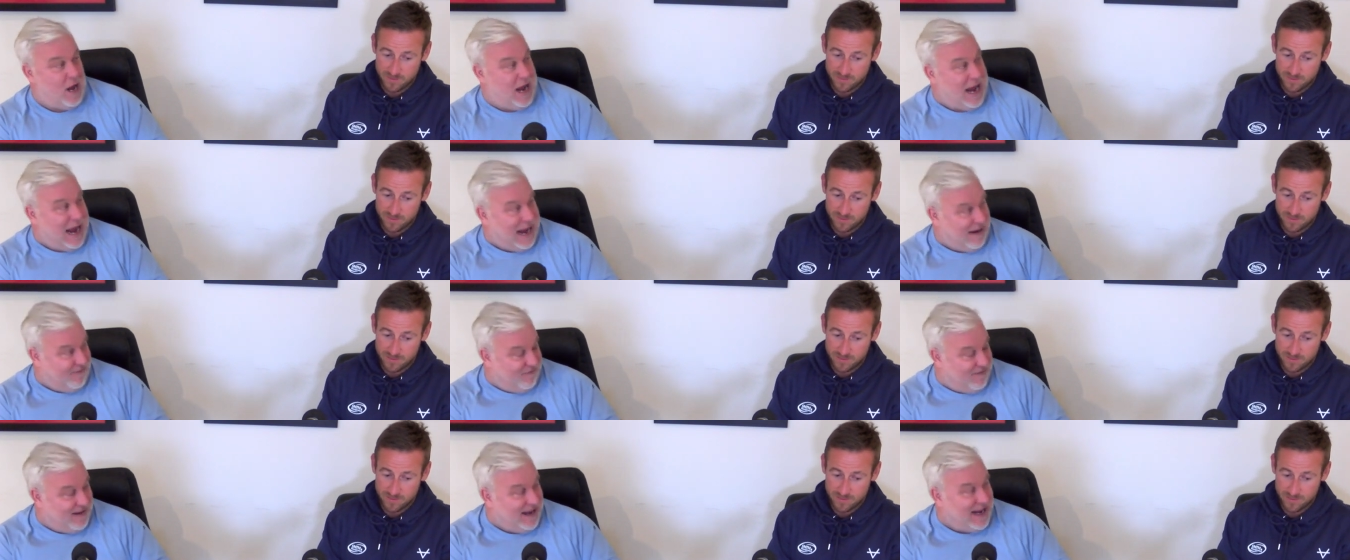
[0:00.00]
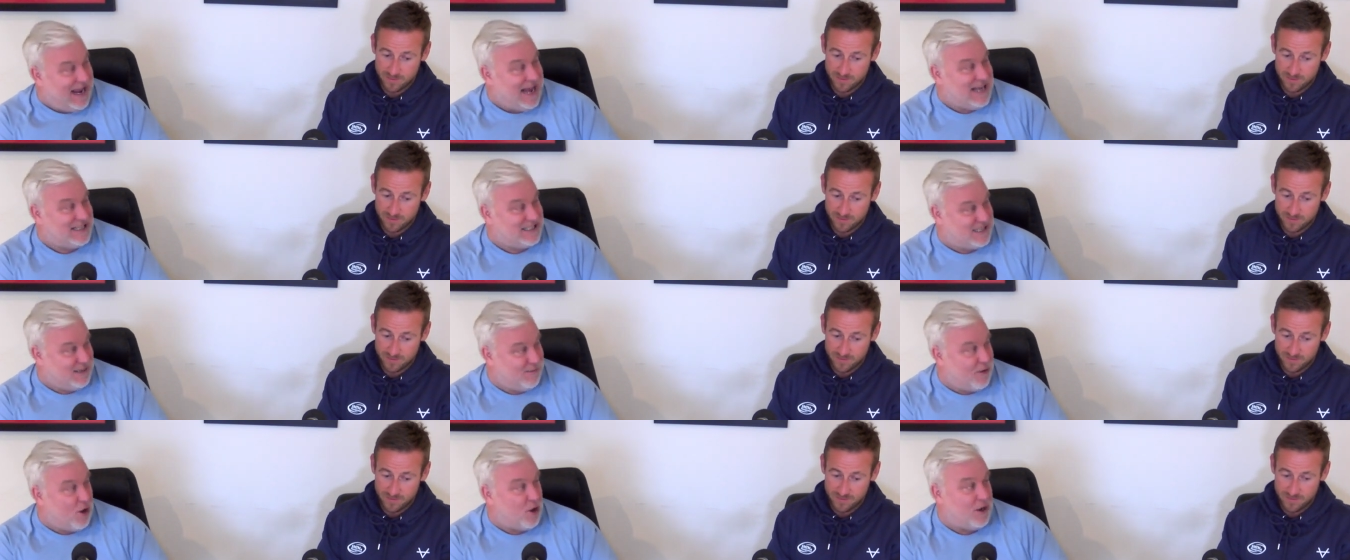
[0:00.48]
Speaker 1: if he gets
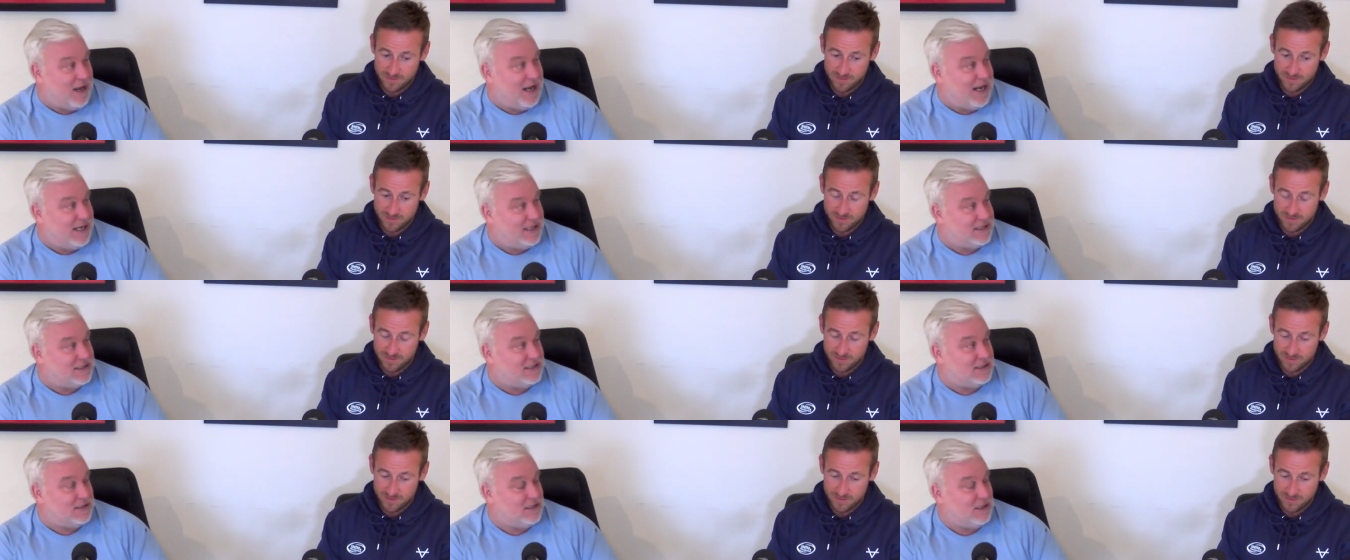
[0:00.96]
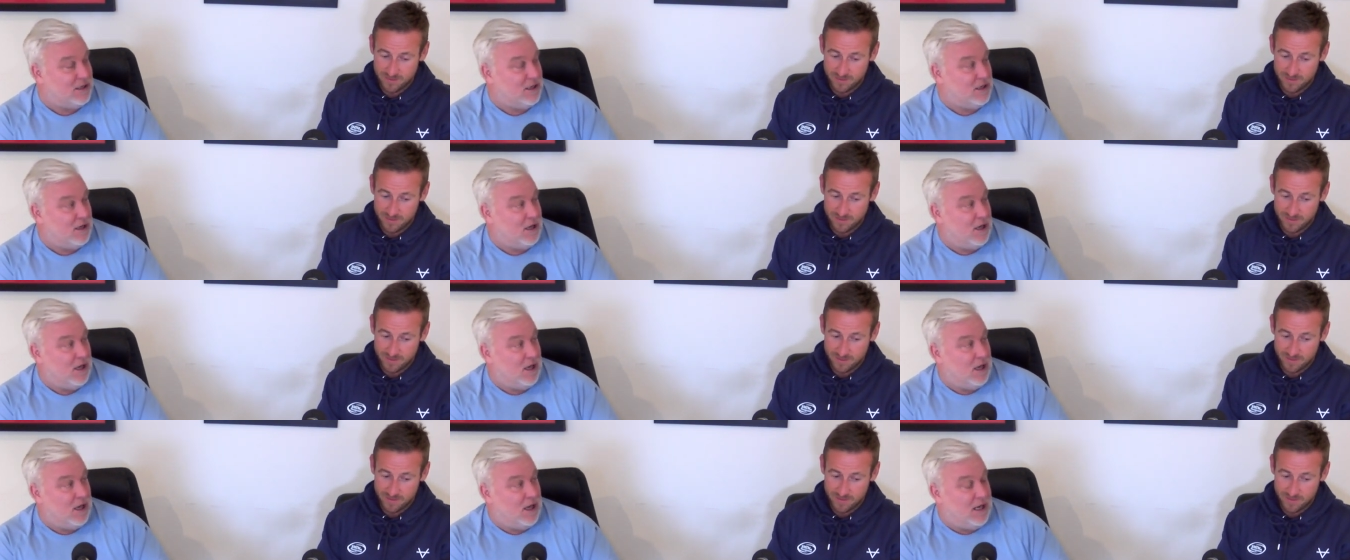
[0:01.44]
them on it,
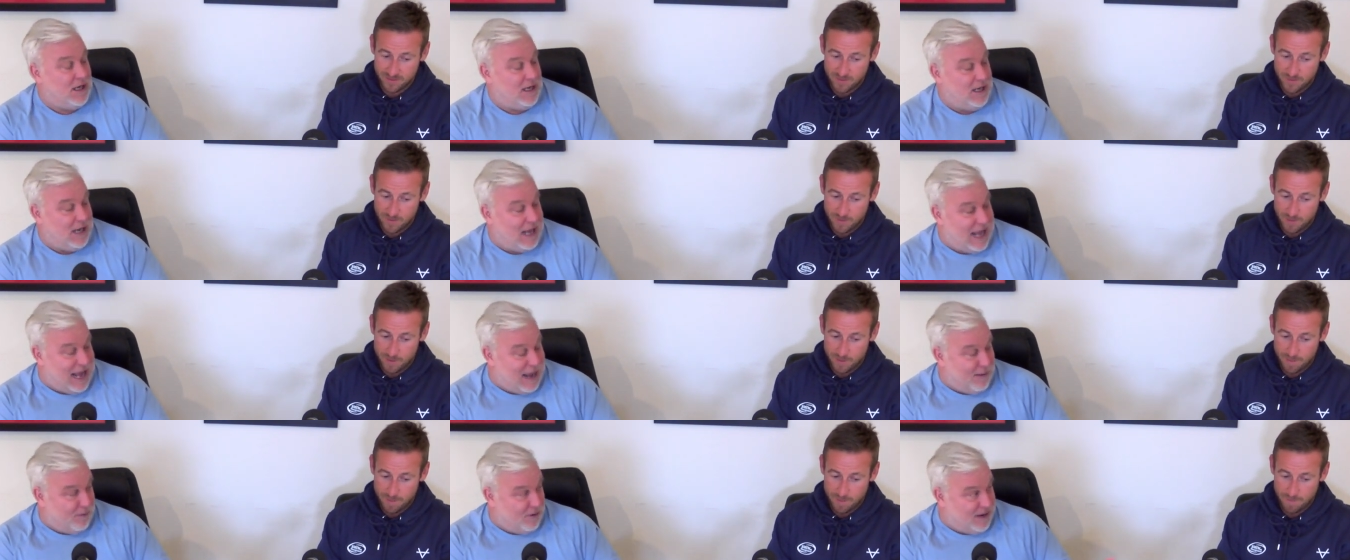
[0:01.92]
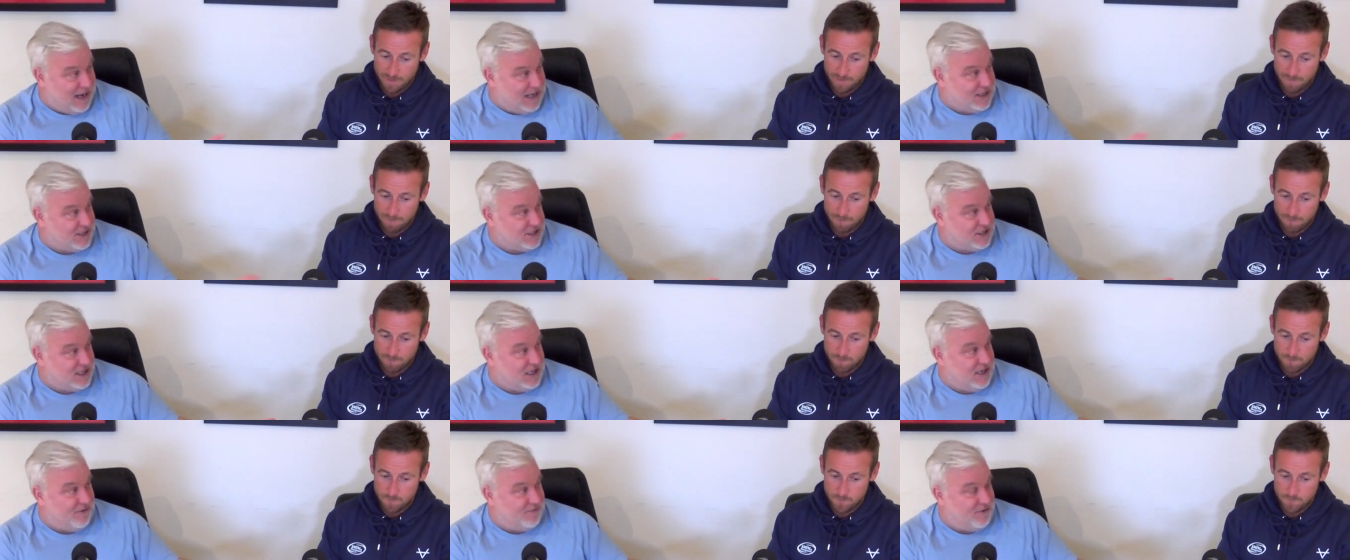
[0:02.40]
I am going to
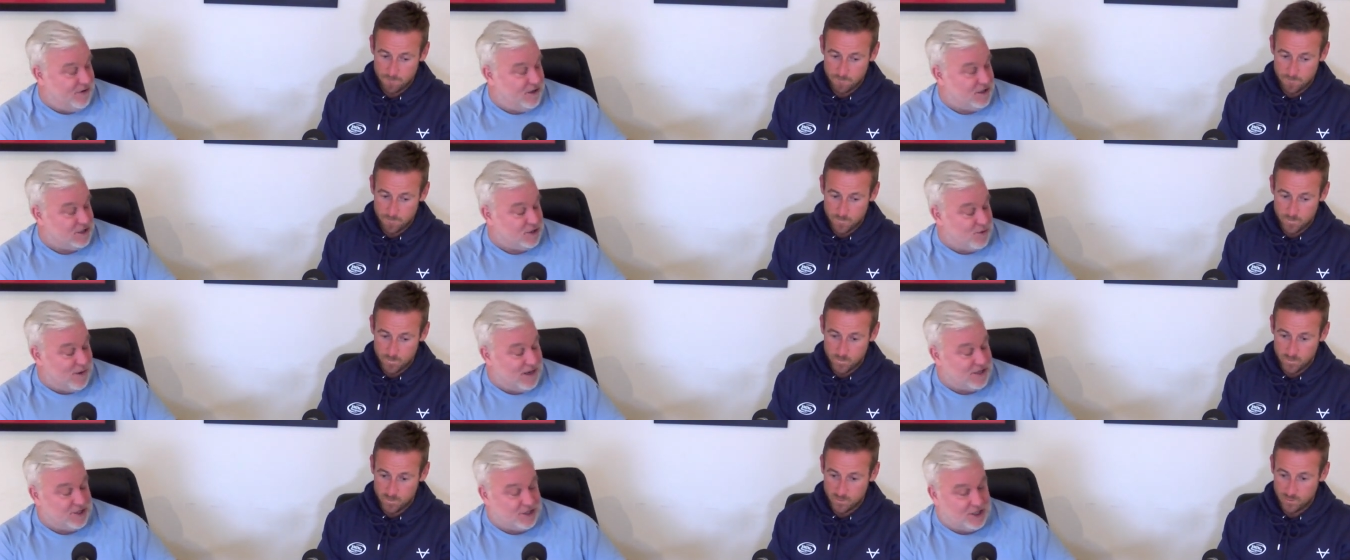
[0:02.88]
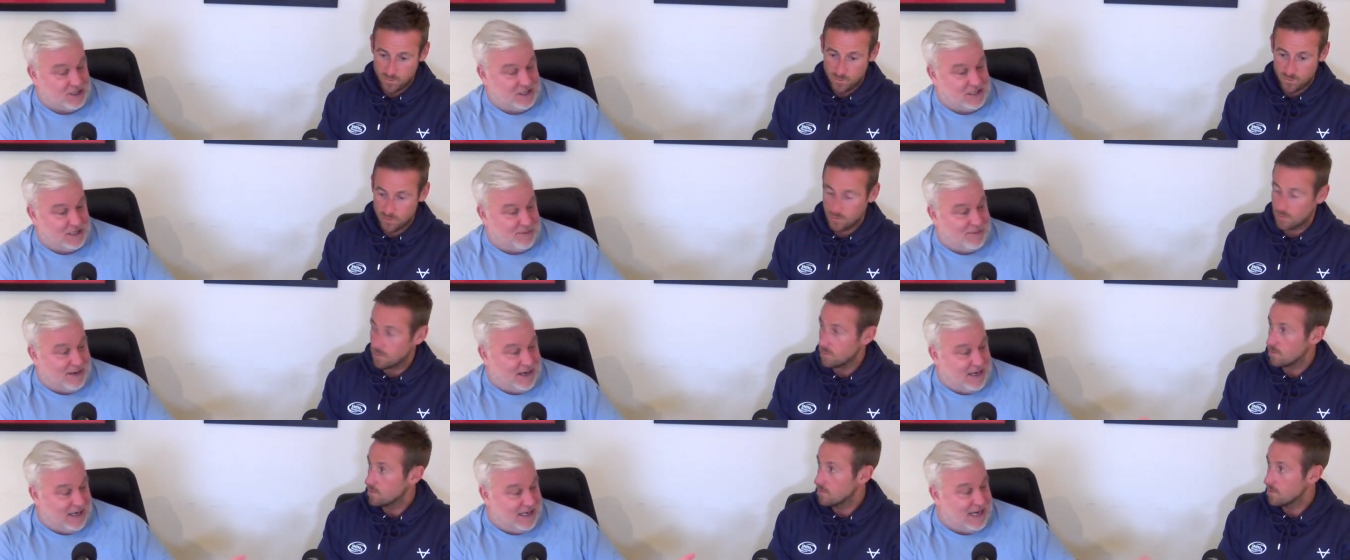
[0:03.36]
answer your first question to
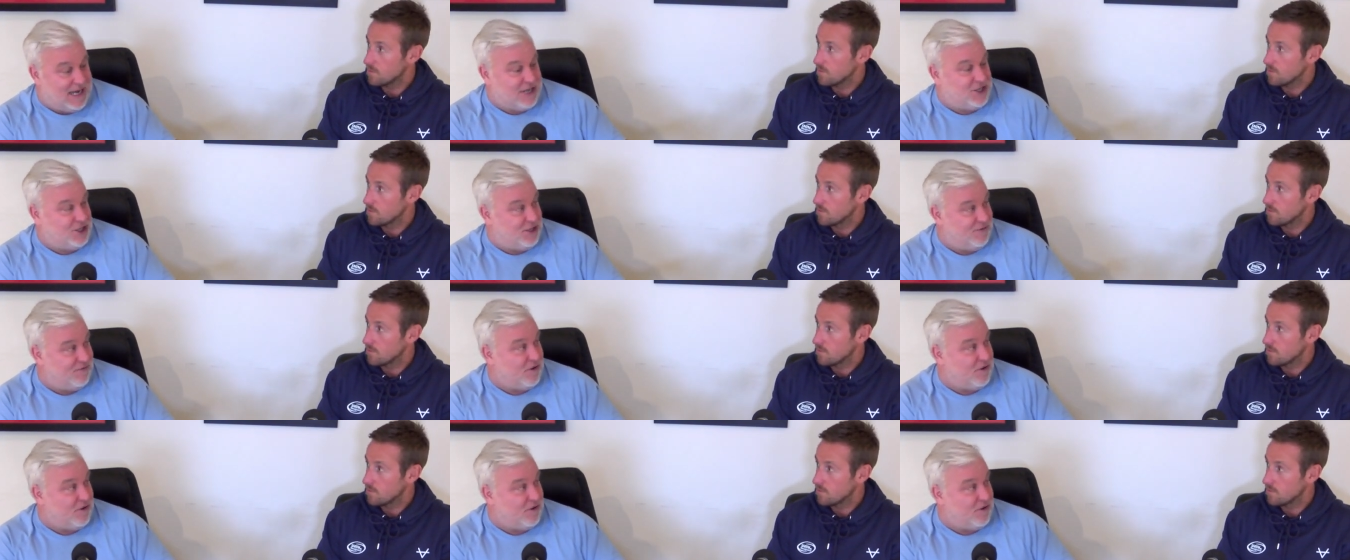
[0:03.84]
me. Yes,